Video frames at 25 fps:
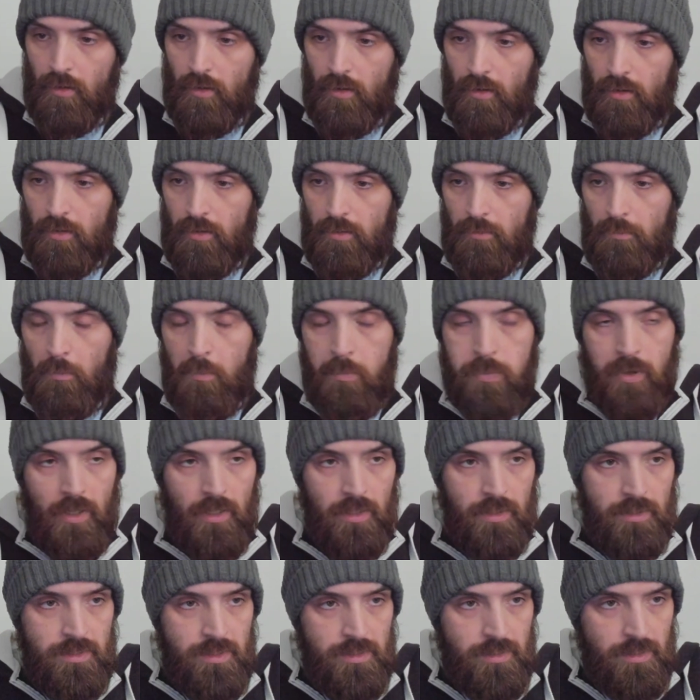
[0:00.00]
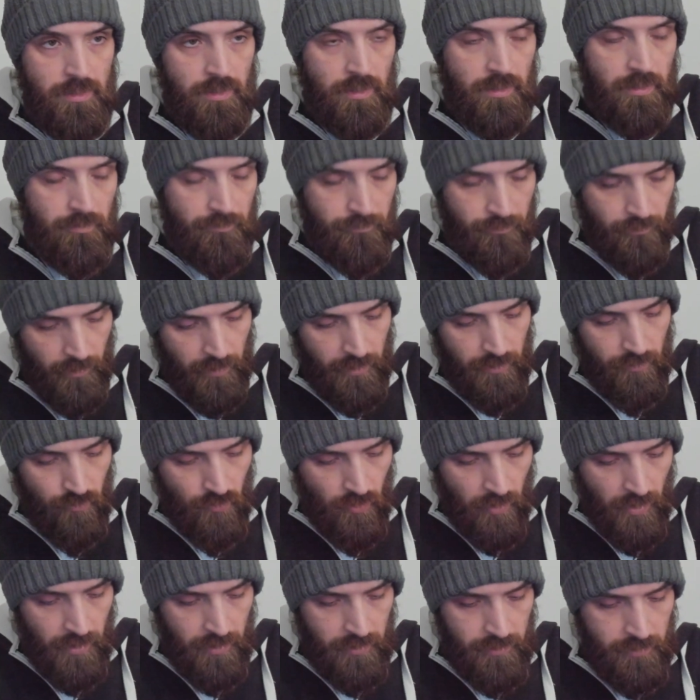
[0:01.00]
but if I
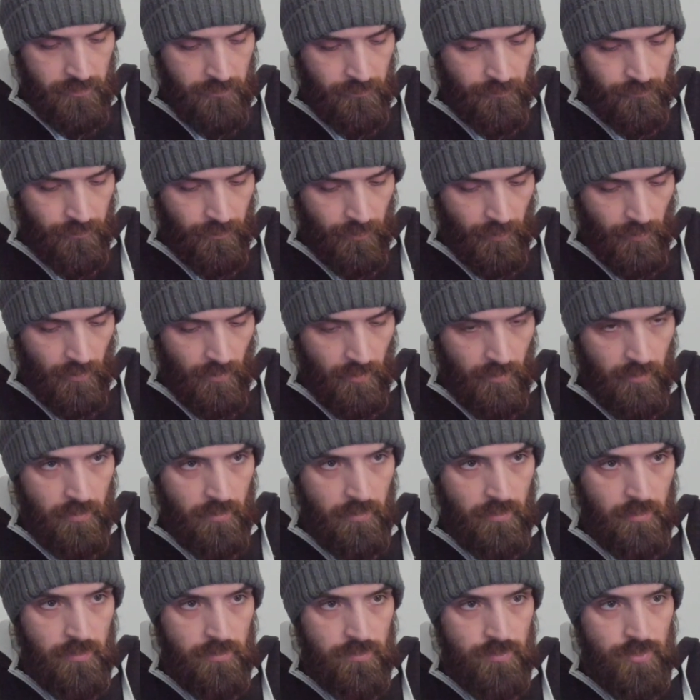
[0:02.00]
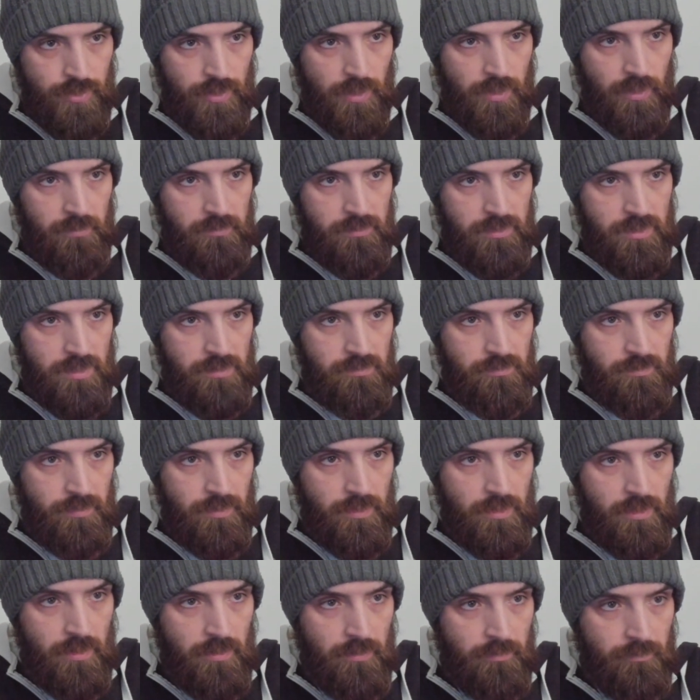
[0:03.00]
run
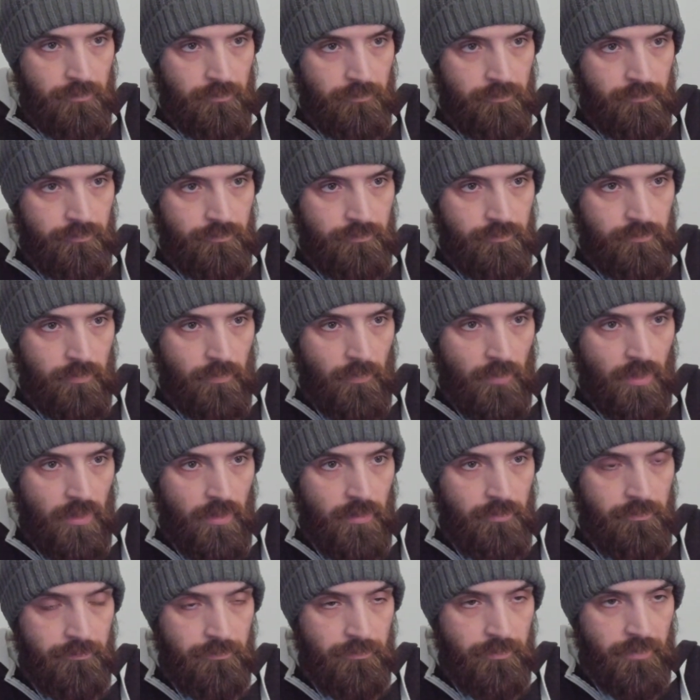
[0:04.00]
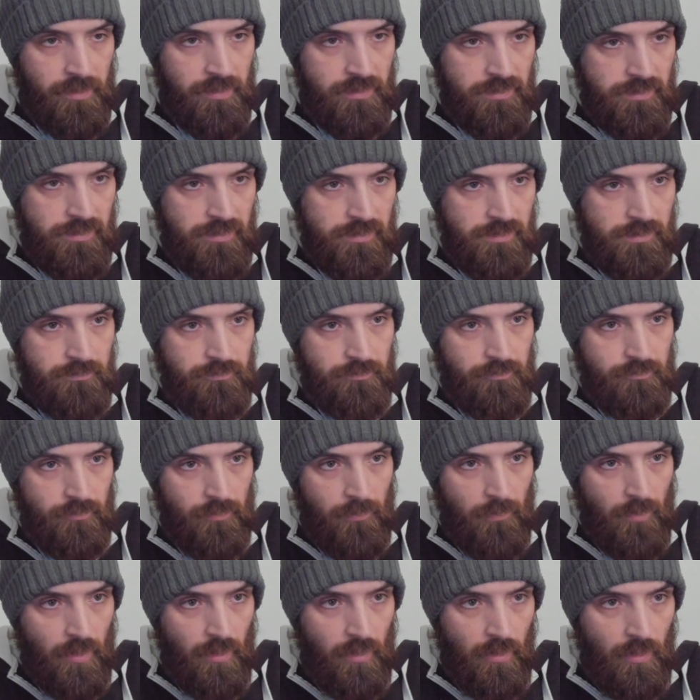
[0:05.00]
jmtp fs
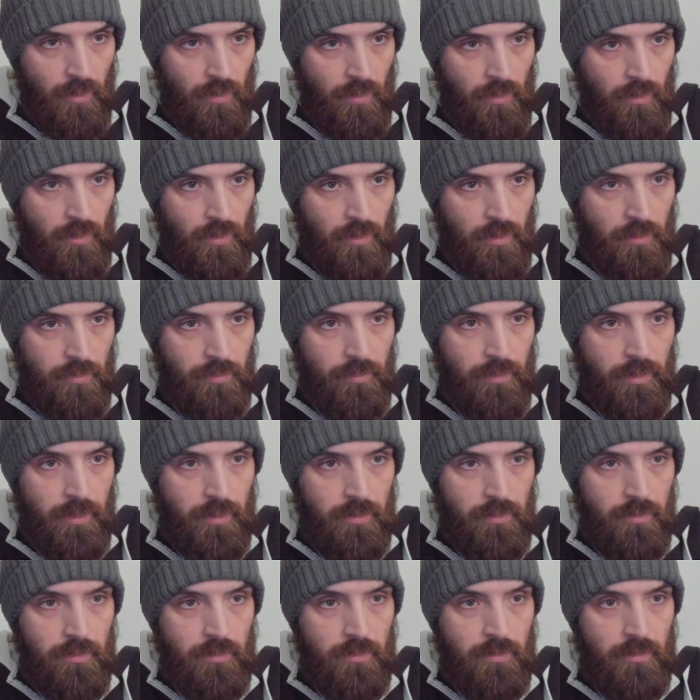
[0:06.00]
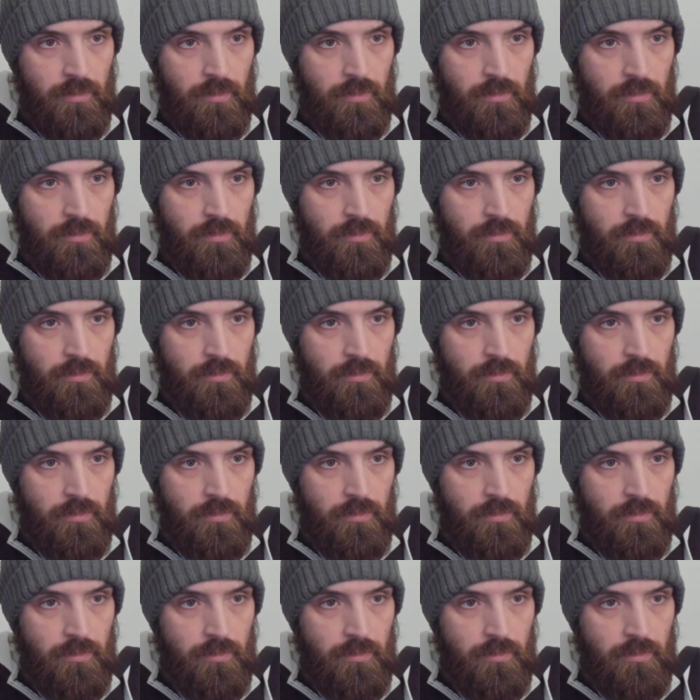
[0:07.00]
and then uh,